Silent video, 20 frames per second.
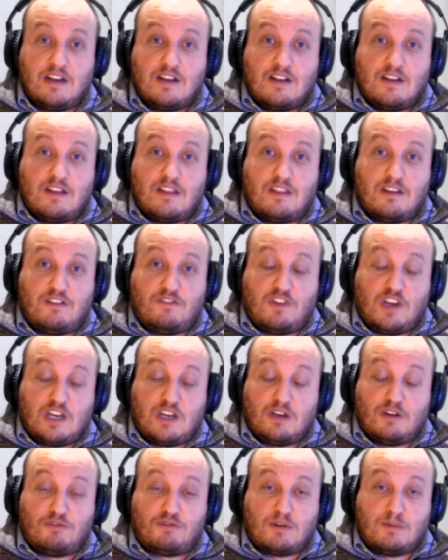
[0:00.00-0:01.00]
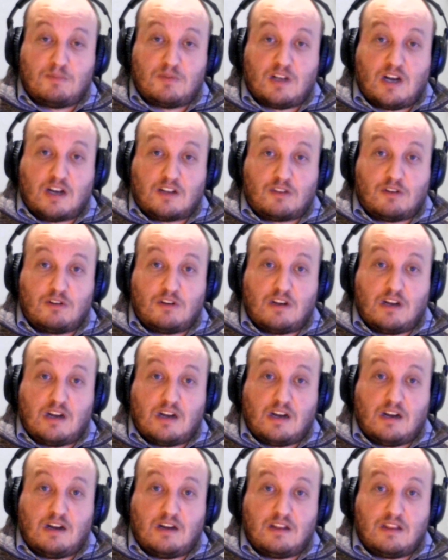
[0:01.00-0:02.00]
the video from
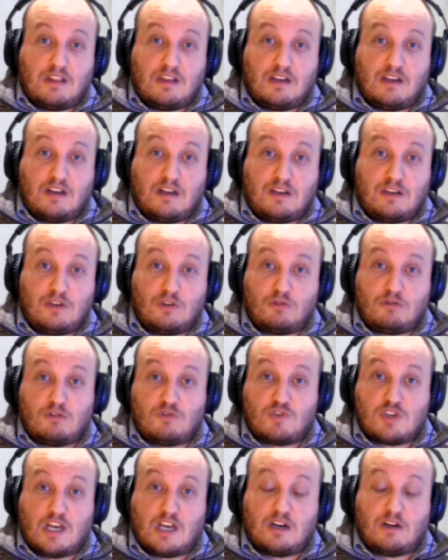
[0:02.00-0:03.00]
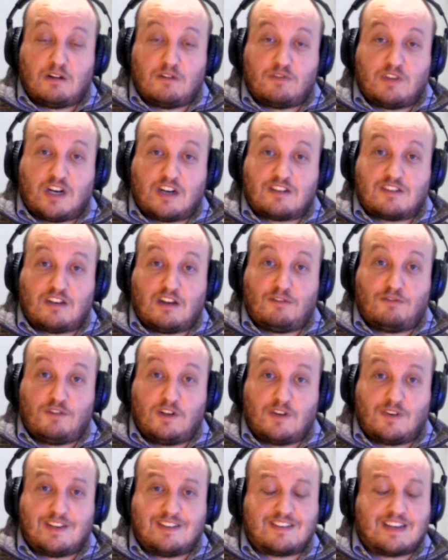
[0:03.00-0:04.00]
the YouTube channel of
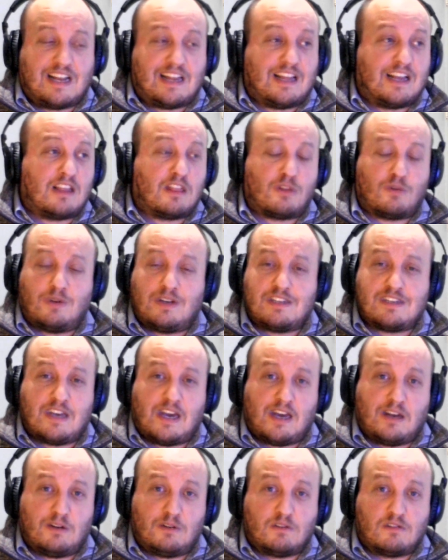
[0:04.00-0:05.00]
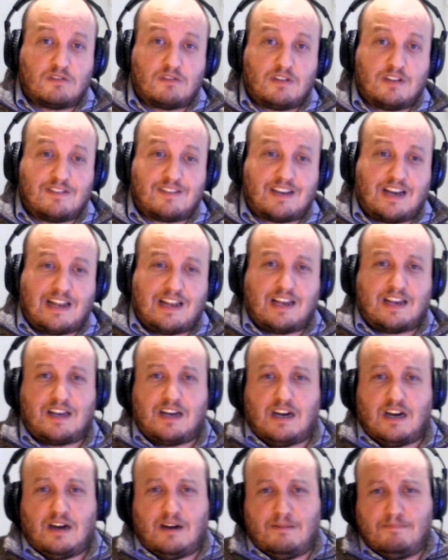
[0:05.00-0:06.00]
Darksydephil? He's got like 3 channels. He's got like
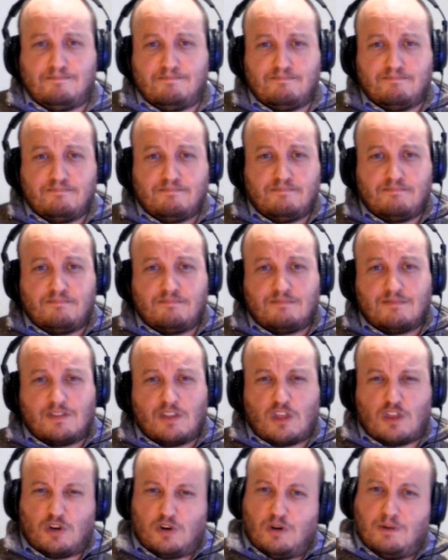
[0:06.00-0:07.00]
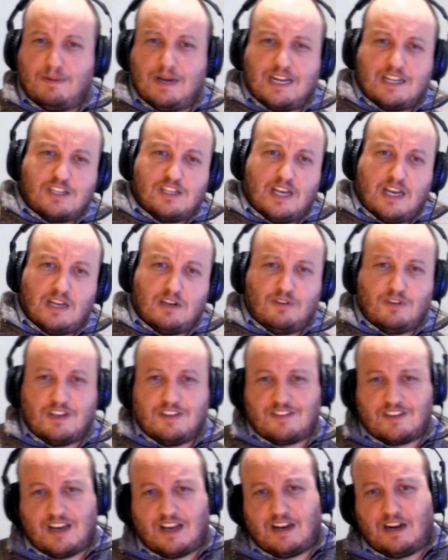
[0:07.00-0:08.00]
a throwback channel.
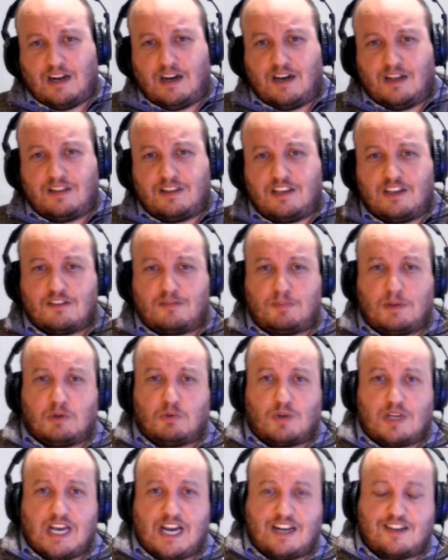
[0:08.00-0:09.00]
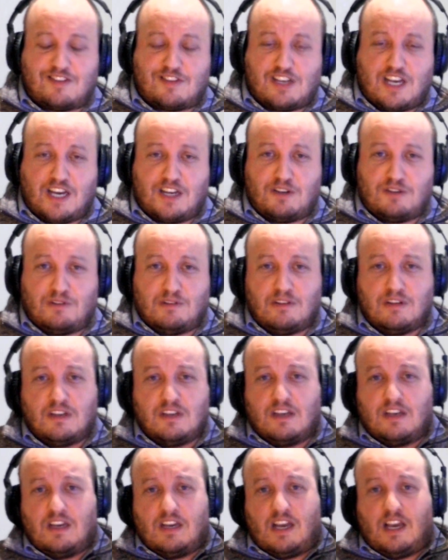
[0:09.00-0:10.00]
He's got a DSP Reacts channel,
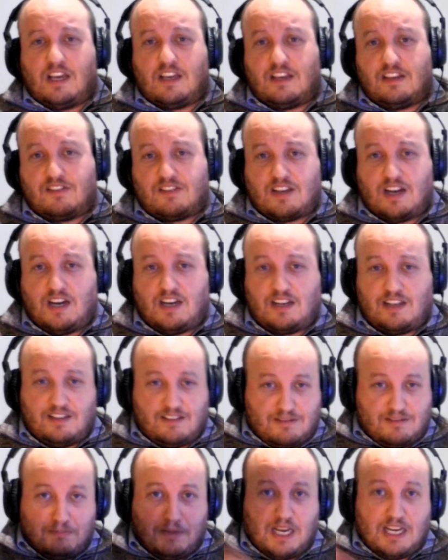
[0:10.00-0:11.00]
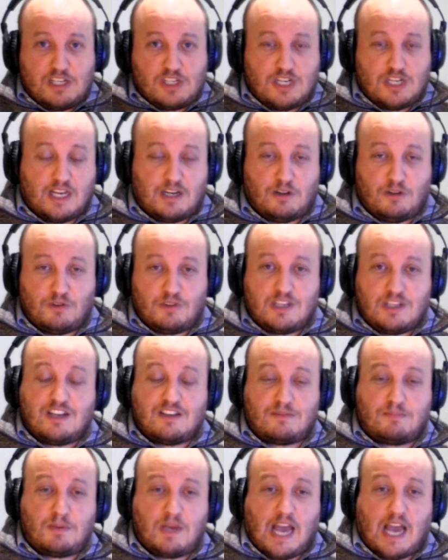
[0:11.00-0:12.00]
and he's got his main channel
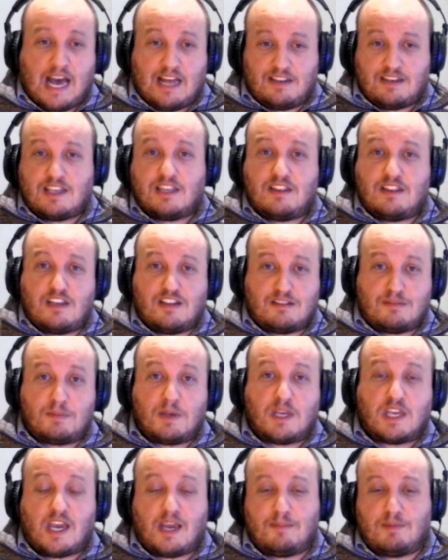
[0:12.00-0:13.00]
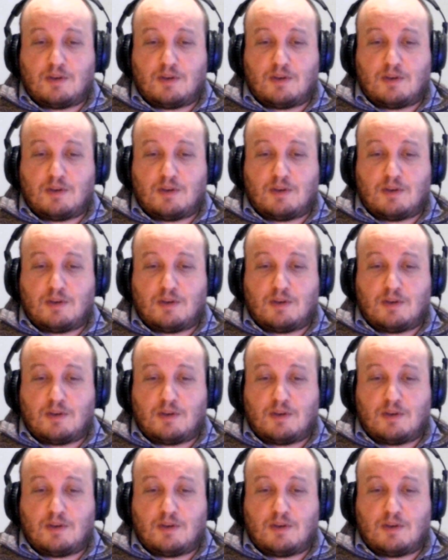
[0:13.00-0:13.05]
DSP at DSP Gaming